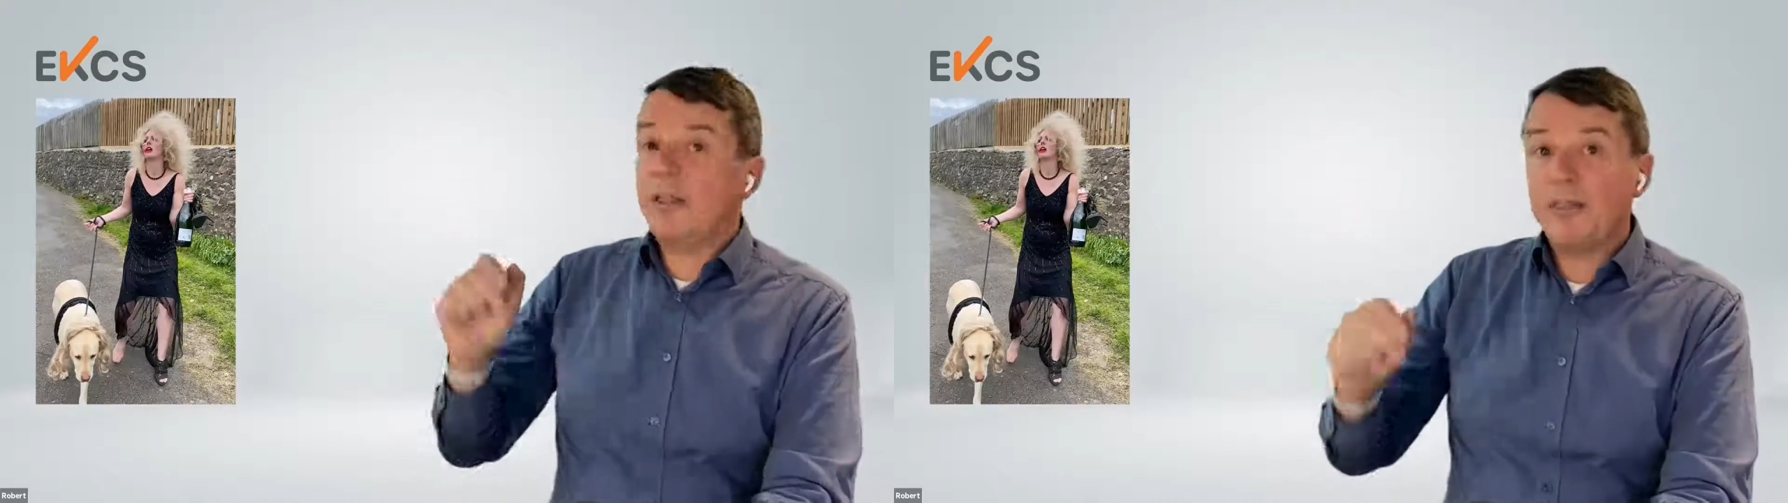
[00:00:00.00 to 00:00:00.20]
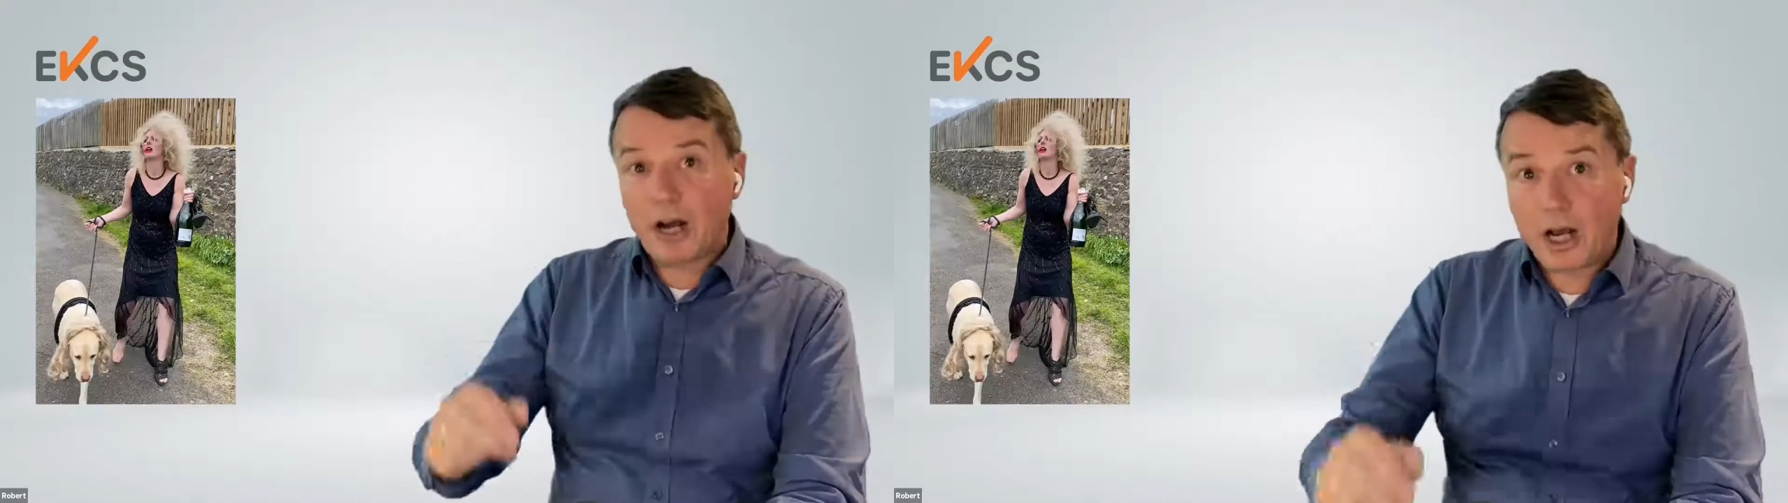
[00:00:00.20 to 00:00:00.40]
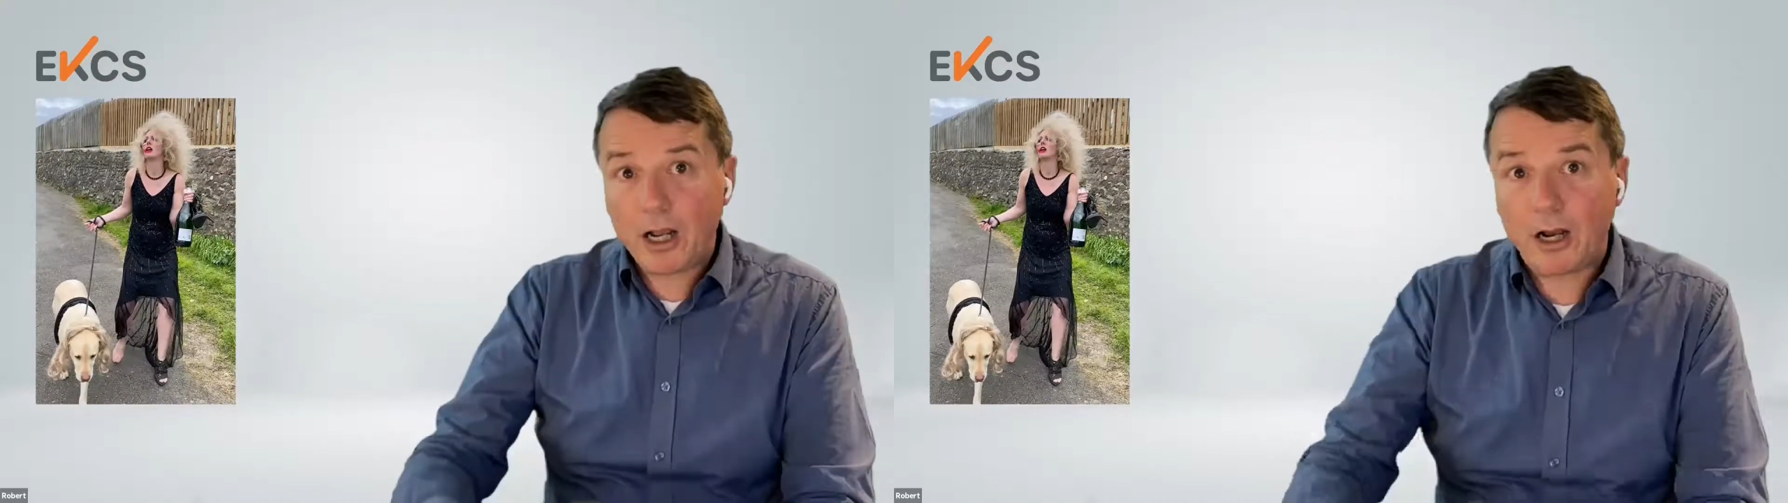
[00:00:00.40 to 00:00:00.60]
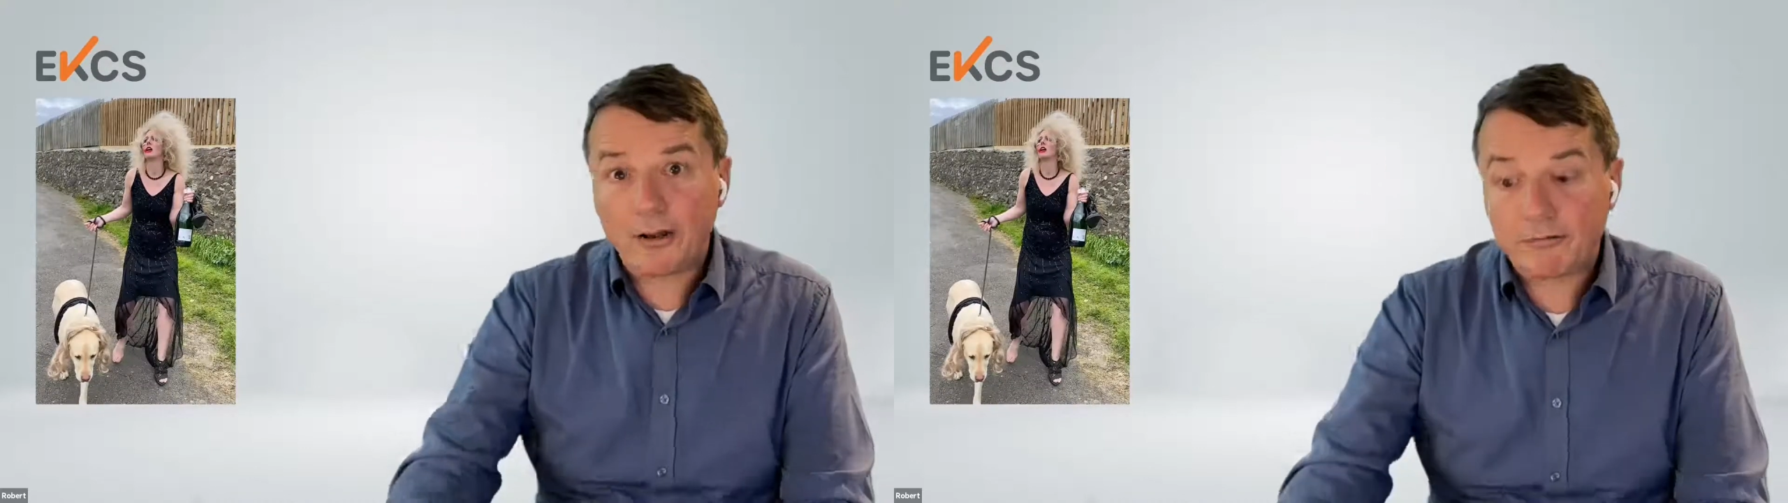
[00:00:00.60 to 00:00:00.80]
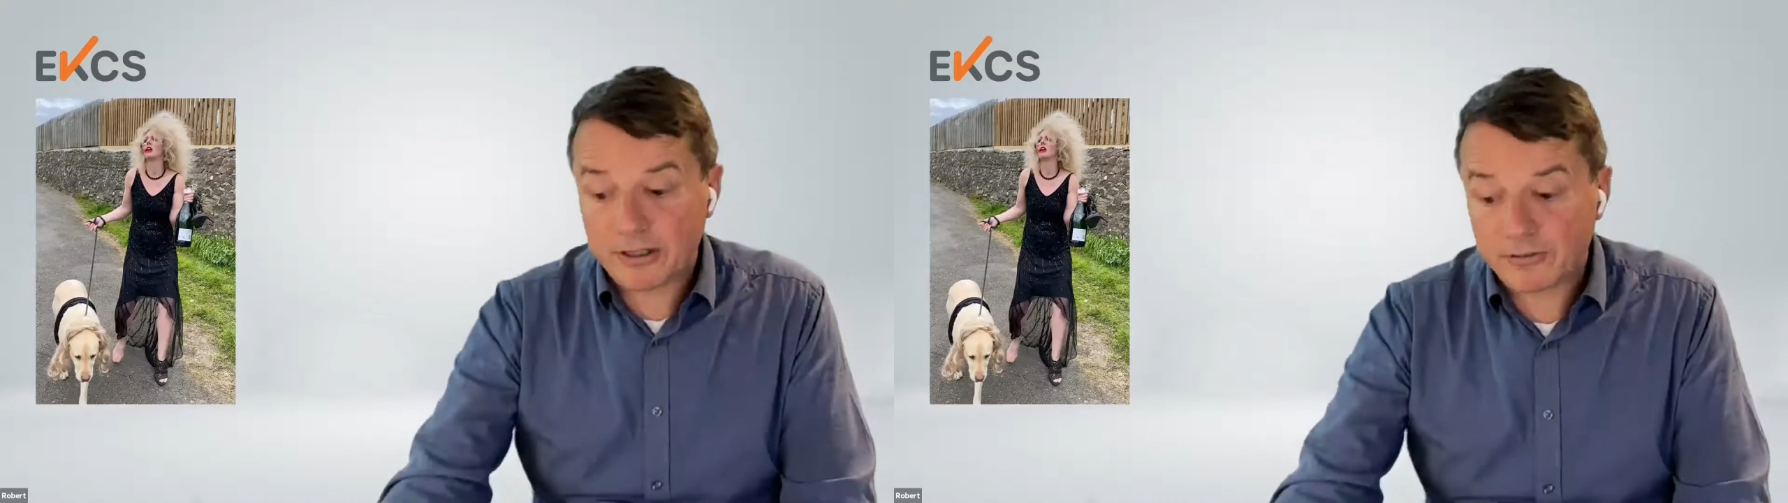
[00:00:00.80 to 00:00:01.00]
that I hired
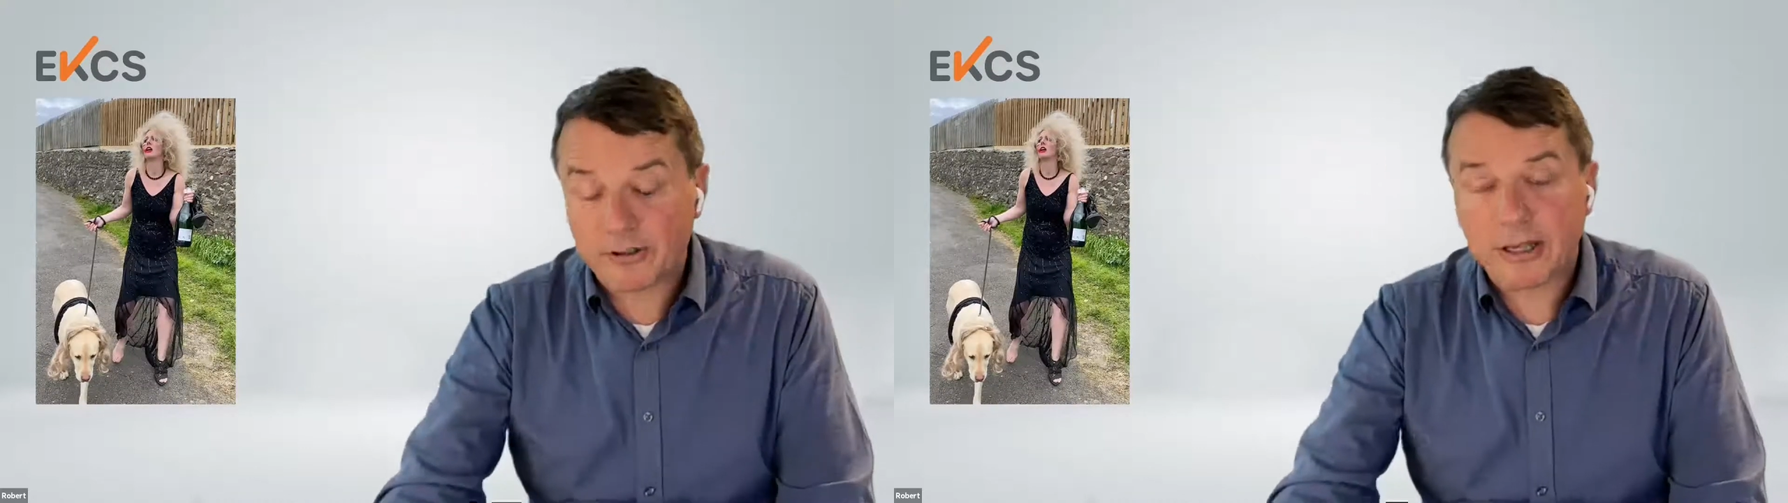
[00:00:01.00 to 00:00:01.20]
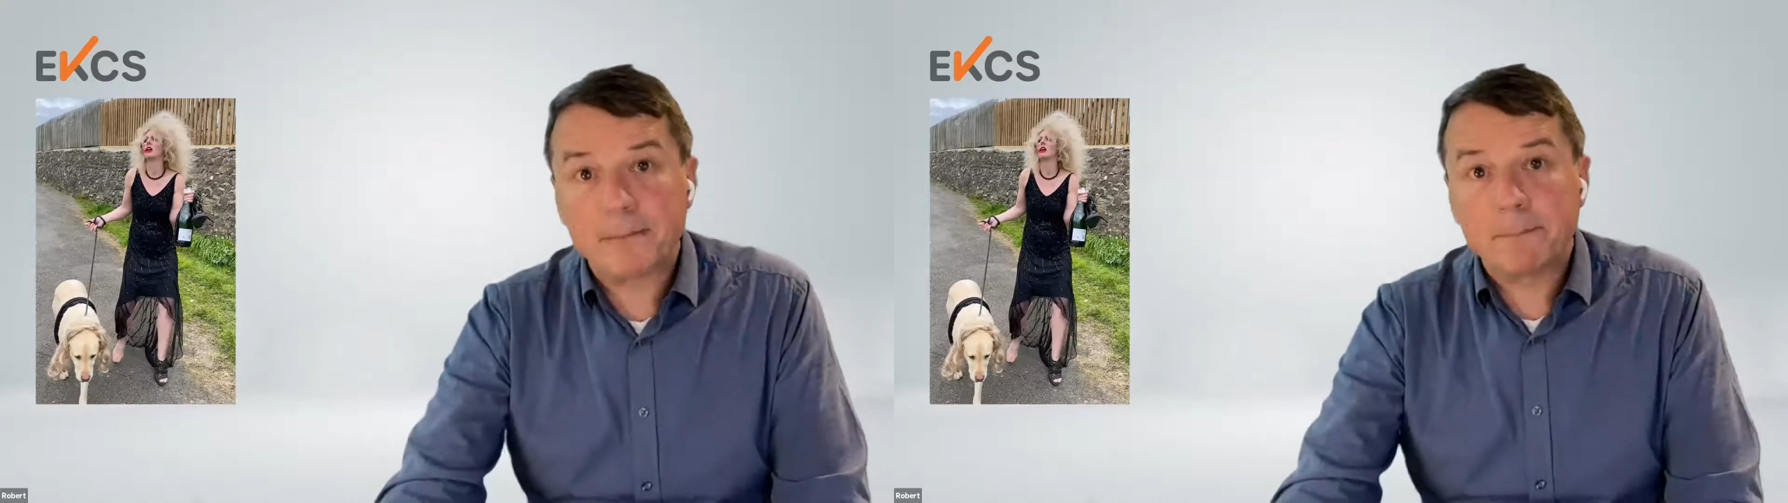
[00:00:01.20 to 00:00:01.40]
recently.